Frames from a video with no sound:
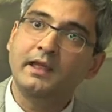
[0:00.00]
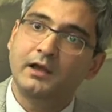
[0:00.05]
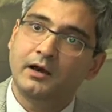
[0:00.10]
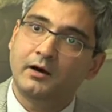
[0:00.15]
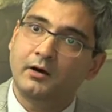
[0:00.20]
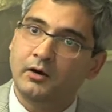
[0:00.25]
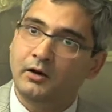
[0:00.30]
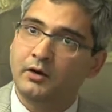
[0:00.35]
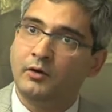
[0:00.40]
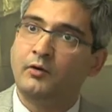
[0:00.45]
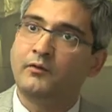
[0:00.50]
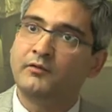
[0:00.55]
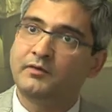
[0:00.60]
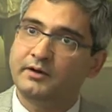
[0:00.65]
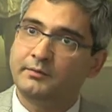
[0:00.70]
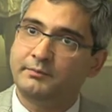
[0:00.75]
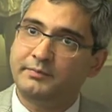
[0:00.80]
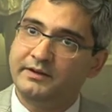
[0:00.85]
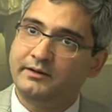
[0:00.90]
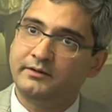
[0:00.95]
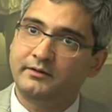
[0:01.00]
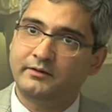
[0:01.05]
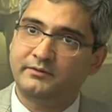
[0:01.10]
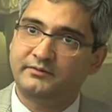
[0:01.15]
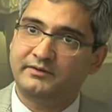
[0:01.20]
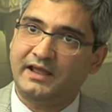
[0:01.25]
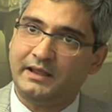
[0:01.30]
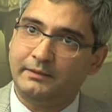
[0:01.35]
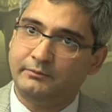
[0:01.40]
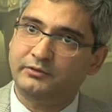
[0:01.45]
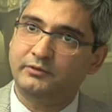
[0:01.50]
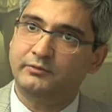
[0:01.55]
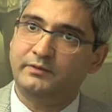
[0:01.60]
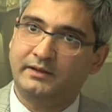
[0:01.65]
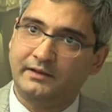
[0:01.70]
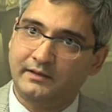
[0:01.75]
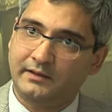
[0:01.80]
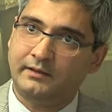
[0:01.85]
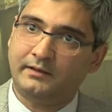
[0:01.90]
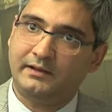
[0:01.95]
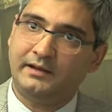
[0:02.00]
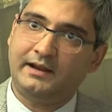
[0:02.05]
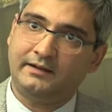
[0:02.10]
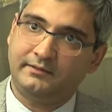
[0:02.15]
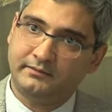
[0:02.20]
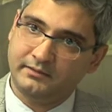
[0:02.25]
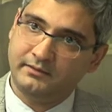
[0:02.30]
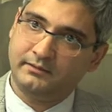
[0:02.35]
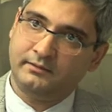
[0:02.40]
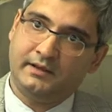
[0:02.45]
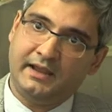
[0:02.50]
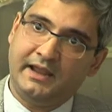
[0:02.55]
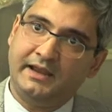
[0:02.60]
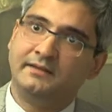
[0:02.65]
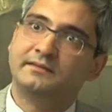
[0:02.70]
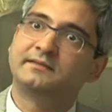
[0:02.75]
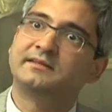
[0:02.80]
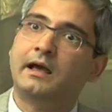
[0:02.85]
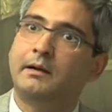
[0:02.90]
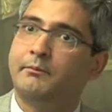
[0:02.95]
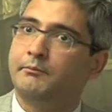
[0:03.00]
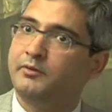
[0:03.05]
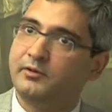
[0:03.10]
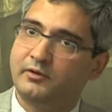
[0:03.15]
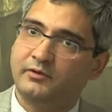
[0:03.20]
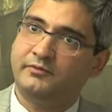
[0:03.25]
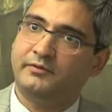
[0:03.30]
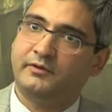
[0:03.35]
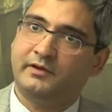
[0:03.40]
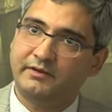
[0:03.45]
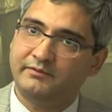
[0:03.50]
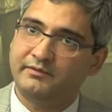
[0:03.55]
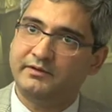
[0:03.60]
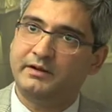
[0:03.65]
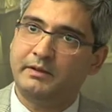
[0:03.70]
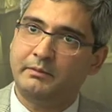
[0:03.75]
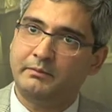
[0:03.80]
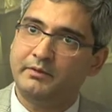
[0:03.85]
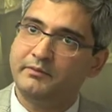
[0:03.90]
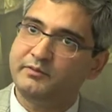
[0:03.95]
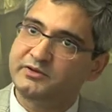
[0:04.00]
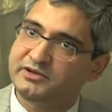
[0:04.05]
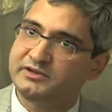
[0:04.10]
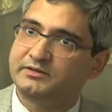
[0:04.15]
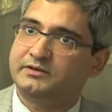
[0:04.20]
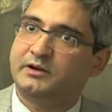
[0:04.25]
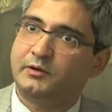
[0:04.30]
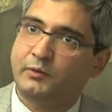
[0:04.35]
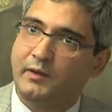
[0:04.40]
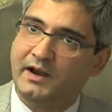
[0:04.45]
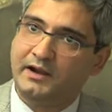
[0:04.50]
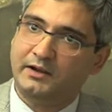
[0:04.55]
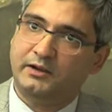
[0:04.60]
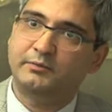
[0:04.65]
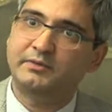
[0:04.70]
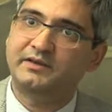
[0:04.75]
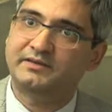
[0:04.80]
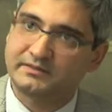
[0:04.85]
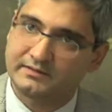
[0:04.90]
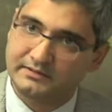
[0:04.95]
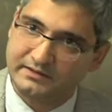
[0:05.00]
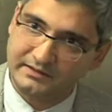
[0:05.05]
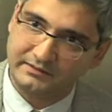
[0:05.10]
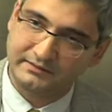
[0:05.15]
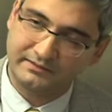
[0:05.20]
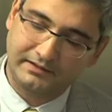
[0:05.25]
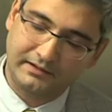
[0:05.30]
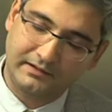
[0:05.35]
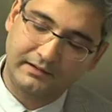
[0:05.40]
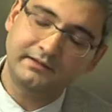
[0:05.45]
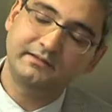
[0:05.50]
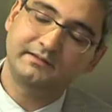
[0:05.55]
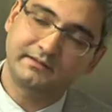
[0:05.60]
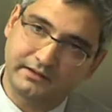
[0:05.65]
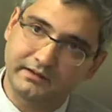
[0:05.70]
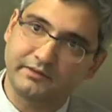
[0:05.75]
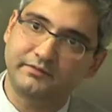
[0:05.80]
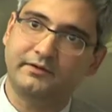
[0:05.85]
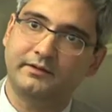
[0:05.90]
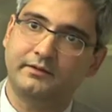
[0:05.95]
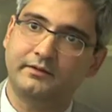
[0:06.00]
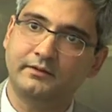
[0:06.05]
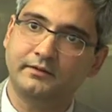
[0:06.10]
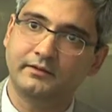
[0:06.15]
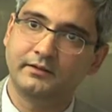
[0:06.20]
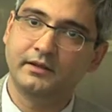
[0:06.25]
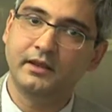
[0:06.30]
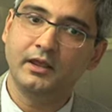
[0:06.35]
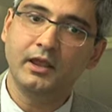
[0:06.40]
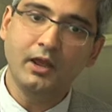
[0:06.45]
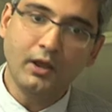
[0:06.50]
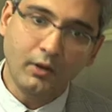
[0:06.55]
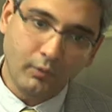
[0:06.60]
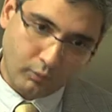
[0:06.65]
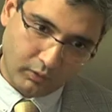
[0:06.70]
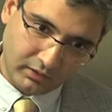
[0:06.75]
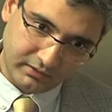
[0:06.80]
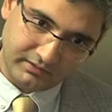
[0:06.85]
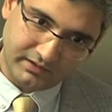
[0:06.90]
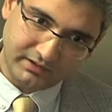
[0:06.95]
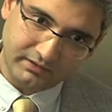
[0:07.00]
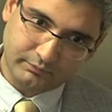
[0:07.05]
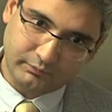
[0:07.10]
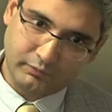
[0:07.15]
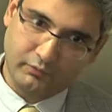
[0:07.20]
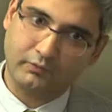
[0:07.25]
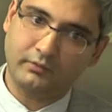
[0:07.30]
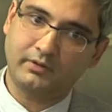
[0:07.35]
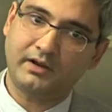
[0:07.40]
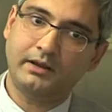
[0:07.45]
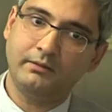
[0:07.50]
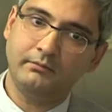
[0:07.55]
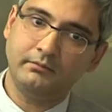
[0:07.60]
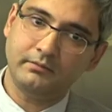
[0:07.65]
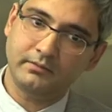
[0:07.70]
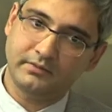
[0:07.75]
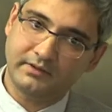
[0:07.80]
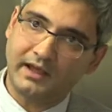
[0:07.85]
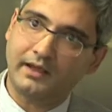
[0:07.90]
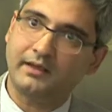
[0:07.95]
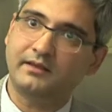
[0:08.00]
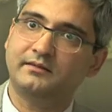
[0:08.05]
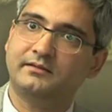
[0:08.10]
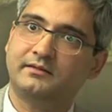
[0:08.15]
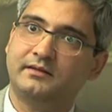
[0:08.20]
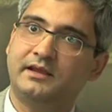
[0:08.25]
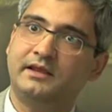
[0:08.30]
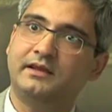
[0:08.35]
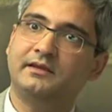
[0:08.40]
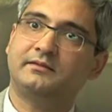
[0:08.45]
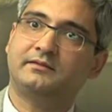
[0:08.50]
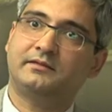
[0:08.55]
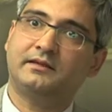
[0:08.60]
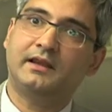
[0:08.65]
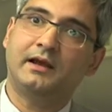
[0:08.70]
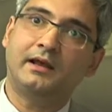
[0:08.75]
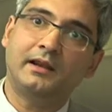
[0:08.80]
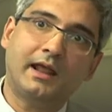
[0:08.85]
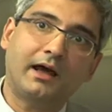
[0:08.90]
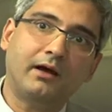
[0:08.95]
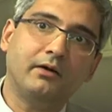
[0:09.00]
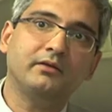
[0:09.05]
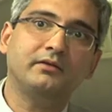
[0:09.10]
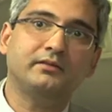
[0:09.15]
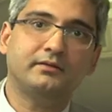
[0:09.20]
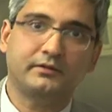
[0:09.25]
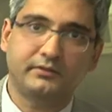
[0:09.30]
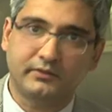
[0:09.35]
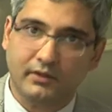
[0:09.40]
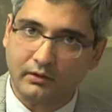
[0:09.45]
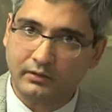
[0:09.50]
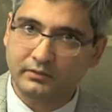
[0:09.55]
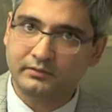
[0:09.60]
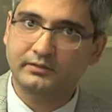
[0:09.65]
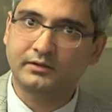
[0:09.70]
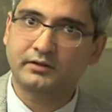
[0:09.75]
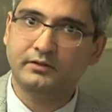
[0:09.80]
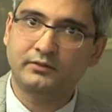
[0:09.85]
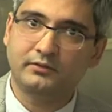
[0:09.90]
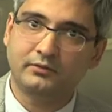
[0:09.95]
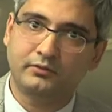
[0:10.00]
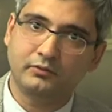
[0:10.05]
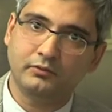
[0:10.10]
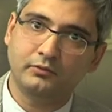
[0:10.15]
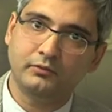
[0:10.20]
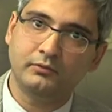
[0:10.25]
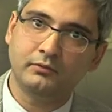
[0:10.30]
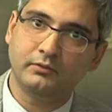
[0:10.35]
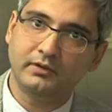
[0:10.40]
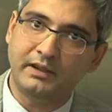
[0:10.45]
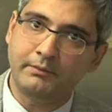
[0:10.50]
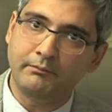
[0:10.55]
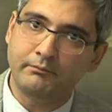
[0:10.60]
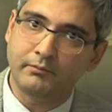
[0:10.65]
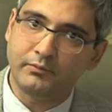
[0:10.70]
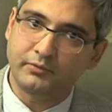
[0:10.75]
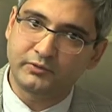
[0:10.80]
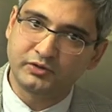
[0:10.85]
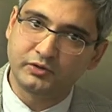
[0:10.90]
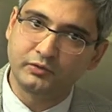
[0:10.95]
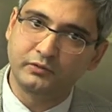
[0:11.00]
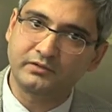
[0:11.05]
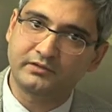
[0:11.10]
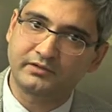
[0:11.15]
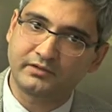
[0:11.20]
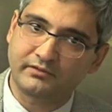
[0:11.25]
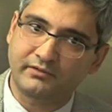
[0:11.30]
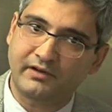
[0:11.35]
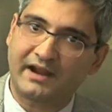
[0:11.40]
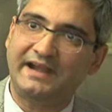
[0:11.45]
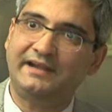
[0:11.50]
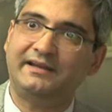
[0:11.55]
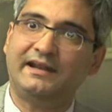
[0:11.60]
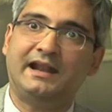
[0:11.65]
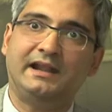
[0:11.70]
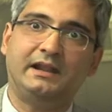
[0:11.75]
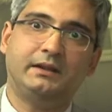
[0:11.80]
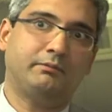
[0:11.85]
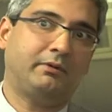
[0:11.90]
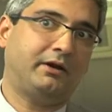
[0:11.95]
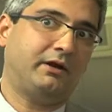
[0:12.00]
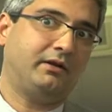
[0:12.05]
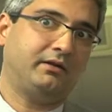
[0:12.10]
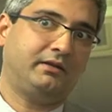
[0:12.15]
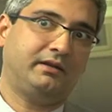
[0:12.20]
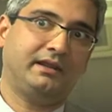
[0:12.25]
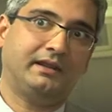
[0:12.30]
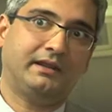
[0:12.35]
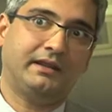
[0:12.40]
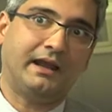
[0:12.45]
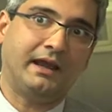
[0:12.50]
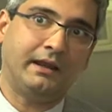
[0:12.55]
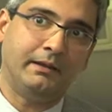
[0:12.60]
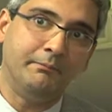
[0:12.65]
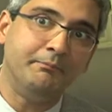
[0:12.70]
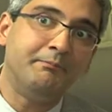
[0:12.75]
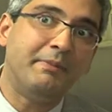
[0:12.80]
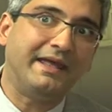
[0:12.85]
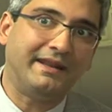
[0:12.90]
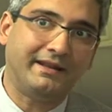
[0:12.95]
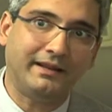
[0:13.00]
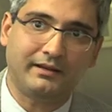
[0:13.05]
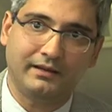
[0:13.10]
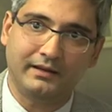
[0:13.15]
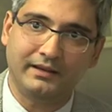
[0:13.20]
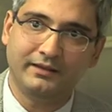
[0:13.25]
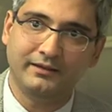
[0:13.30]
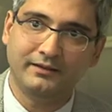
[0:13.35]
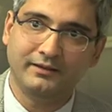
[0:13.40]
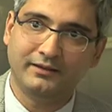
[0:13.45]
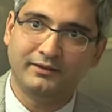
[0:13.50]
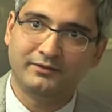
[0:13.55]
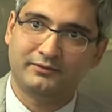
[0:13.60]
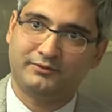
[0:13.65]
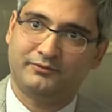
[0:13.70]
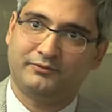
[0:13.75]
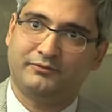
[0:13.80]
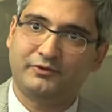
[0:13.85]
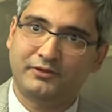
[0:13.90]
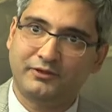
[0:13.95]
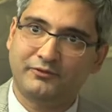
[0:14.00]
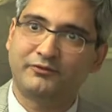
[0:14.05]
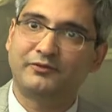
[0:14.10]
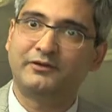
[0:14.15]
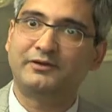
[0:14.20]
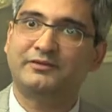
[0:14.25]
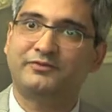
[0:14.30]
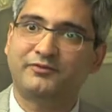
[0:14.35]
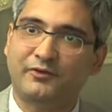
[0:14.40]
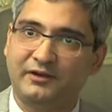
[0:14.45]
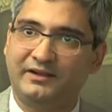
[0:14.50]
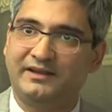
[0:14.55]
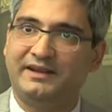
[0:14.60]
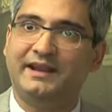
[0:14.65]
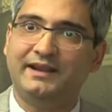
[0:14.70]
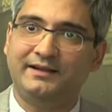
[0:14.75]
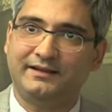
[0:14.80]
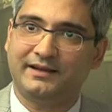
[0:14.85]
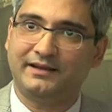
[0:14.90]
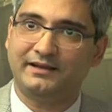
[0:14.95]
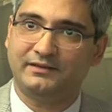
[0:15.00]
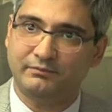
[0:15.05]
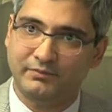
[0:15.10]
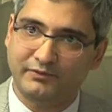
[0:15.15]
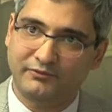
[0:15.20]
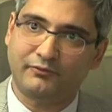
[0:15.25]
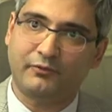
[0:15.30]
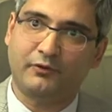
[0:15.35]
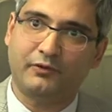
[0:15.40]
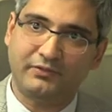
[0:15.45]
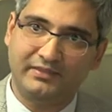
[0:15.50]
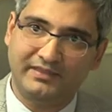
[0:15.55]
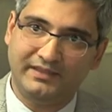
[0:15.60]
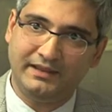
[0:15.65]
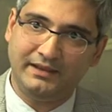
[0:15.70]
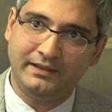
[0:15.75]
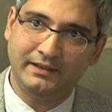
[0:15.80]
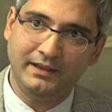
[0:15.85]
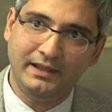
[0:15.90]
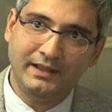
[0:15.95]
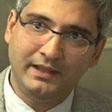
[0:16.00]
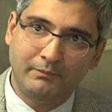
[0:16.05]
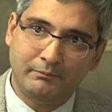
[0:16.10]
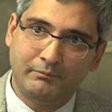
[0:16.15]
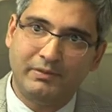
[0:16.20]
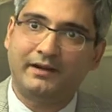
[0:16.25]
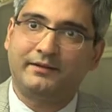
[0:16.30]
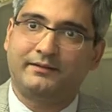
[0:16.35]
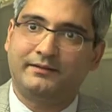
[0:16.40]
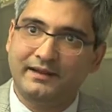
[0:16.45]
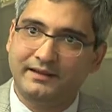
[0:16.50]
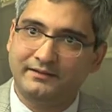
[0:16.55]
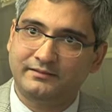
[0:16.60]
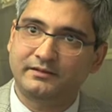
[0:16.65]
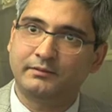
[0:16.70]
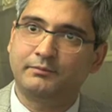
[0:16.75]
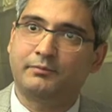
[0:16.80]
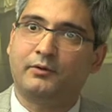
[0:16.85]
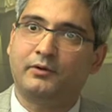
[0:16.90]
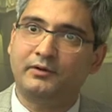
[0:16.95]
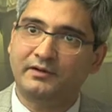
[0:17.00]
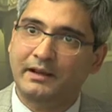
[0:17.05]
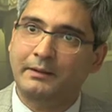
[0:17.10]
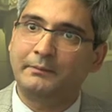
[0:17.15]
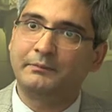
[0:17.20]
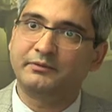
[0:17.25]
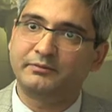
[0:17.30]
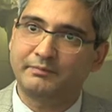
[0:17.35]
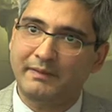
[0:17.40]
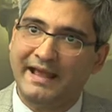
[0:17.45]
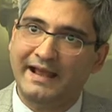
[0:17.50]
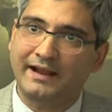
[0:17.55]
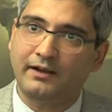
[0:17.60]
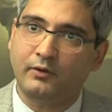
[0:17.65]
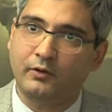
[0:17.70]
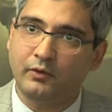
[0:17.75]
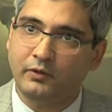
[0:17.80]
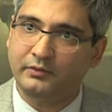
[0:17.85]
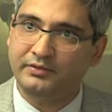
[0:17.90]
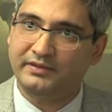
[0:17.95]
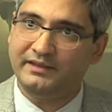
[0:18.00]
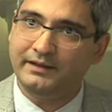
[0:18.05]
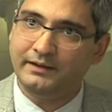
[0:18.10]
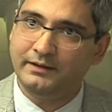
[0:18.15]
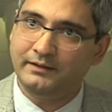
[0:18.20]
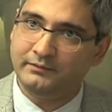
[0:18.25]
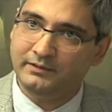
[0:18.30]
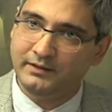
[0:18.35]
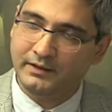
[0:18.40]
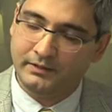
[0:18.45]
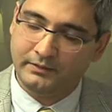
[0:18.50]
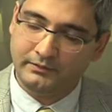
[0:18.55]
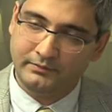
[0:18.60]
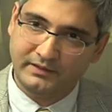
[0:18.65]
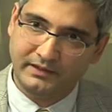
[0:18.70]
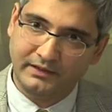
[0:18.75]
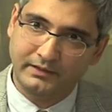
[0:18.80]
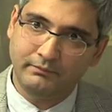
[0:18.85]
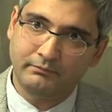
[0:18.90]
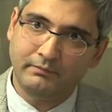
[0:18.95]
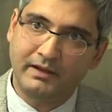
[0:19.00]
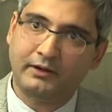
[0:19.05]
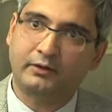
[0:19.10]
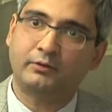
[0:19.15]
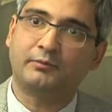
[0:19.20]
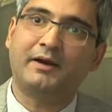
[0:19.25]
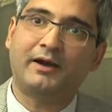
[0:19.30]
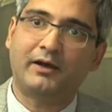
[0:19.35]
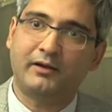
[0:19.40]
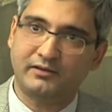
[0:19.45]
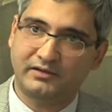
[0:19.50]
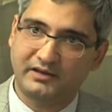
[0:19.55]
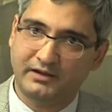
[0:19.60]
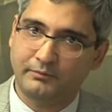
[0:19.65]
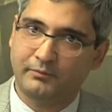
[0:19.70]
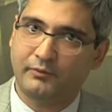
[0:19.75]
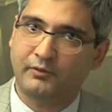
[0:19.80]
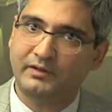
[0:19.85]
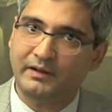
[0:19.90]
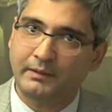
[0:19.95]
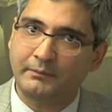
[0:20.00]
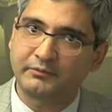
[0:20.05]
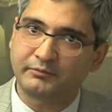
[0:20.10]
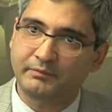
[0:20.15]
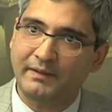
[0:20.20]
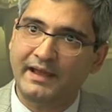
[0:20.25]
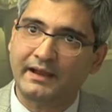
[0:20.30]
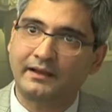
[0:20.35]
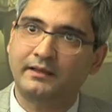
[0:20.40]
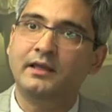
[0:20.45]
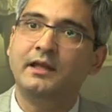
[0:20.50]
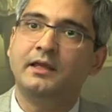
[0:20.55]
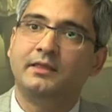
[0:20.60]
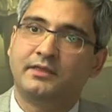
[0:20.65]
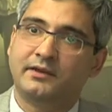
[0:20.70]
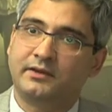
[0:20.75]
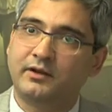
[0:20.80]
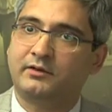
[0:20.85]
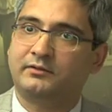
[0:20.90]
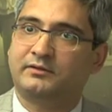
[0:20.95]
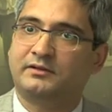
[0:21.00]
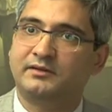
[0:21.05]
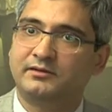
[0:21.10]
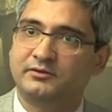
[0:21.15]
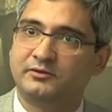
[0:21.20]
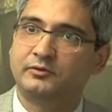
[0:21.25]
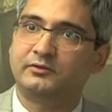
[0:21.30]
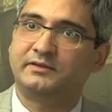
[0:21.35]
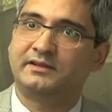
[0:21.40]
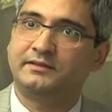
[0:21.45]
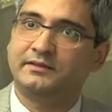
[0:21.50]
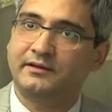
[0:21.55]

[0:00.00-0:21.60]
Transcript: uh, over a period of time. So we collect an n sample of a given number, which is required to be statistically significant. What this program does is allows the doctor to choose the right antibiotic empirically. So for the first 48 hours before the blood test report comes back or the, uh, the microbiology report comes back, the doctor is choosing